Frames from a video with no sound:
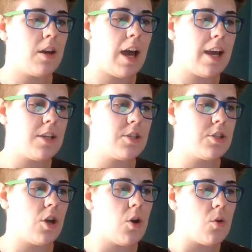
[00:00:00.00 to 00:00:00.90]
I
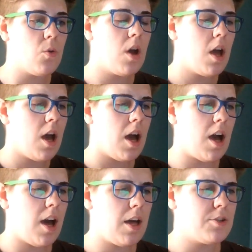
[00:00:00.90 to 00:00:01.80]
saw
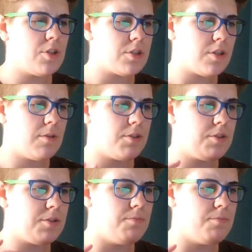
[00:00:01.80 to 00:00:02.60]
uh, just a